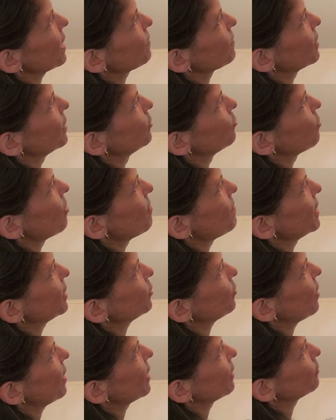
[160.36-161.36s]
I'm going to draw my
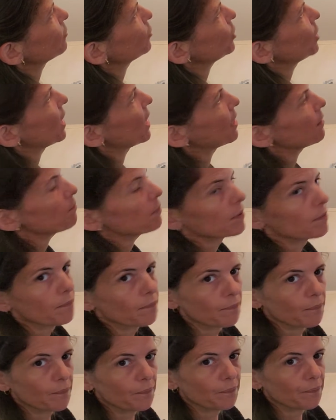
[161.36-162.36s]
triangle shape,
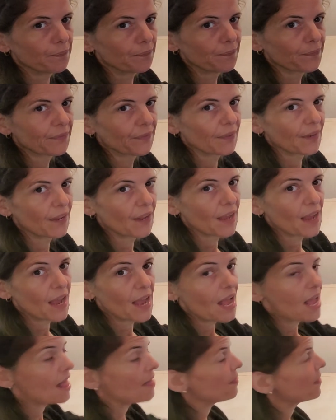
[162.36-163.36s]

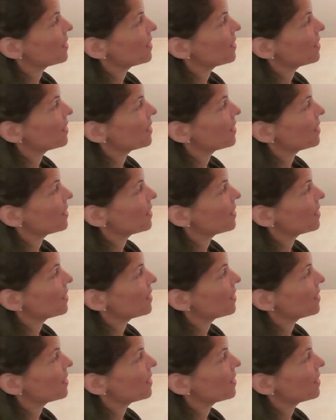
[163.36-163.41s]
and